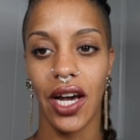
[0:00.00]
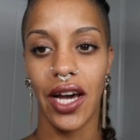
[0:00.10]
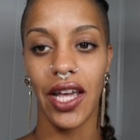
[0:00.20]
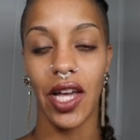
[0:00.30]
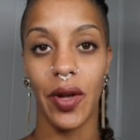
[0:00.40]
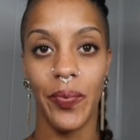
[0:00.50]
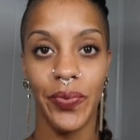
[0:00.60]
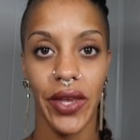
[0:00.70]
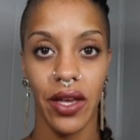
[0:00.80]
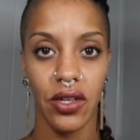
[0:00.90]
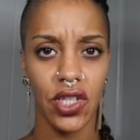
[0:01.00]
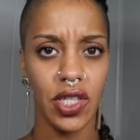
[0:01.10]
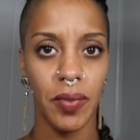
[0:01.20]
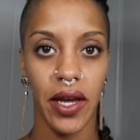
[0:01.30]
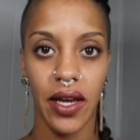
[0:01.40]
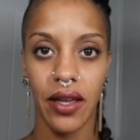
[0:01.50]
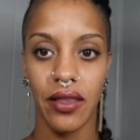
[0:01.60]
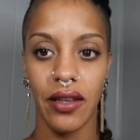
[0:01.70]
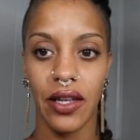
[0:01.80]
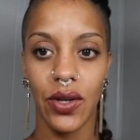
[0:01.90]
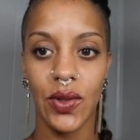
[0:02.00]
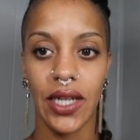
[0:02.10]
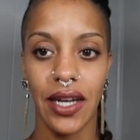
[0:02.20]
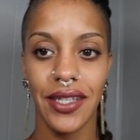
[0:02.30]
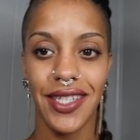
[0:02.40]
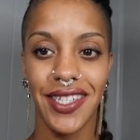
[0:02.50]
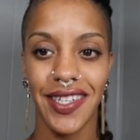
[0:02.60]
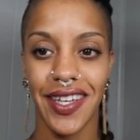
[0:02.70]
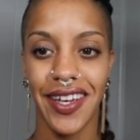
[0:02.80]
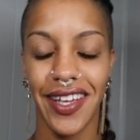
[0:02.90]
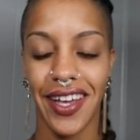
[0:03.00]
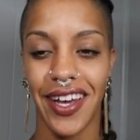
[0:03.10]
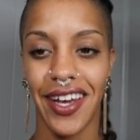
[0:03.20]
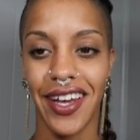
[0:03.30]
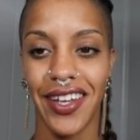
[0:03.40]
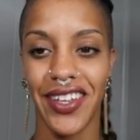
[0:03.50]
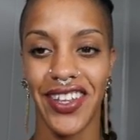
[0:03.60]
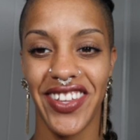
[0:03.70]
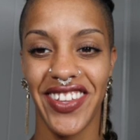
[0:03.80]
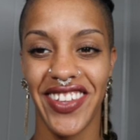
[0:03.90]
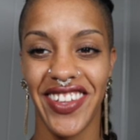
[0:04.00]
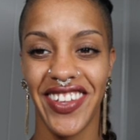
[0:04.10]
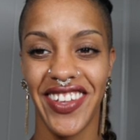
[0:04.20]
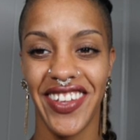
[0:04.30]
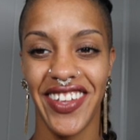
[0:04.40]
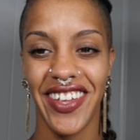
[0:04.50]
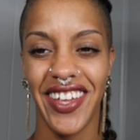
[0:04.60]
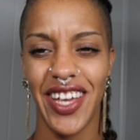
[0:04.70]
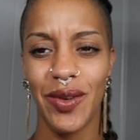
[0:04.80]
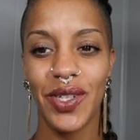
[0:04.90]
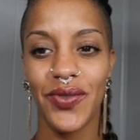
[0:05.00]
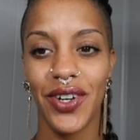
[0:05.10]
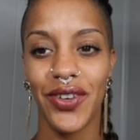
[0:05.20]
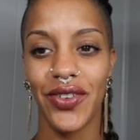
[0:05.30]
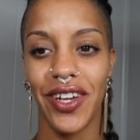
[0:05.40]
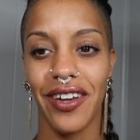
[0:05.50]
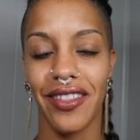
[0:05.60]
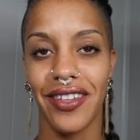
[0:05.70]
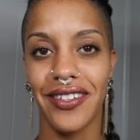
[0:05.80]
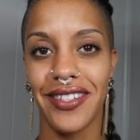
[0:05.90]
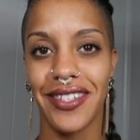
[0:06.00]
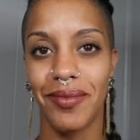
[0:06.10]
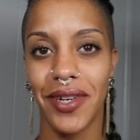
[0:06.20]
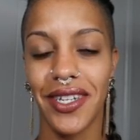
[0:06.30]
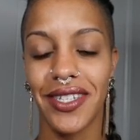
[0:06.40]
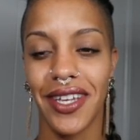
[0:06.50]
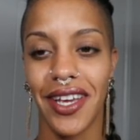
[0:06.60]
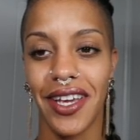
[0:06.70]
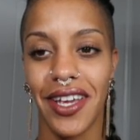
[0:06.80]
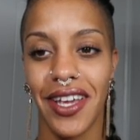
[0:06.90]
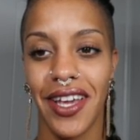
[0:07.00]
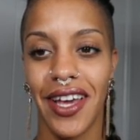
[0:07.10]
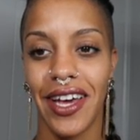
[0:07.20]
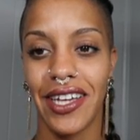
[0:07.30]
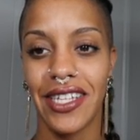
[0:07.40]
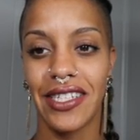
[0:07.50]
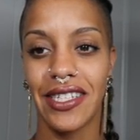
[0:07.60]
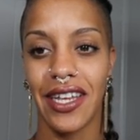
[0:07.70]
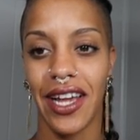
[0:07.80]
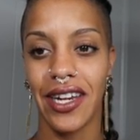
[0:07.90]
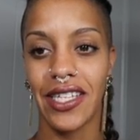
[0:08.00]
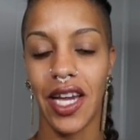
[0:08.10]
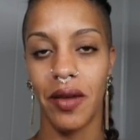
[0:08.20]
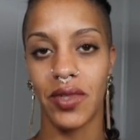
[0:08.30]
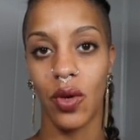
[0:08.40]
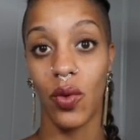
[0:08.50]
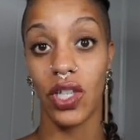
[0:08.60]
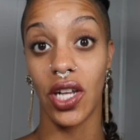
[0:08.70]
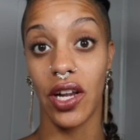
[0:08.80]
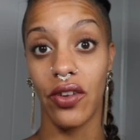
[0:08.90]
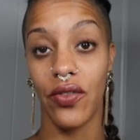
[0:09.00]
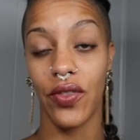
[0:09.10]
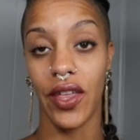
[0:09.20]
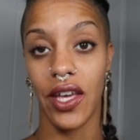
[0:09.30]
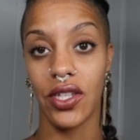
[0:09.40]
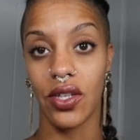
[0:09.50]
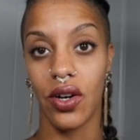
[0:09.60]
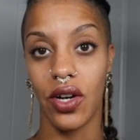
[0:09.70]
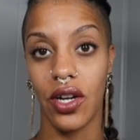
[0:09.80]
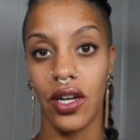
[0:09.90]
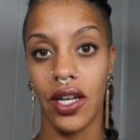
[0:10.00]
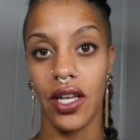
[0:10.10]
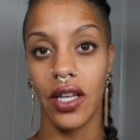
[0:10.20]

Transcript: I am just applying the little dots. It was fun creating this, I'm gonna say, because a lot of times I watch a lot of things on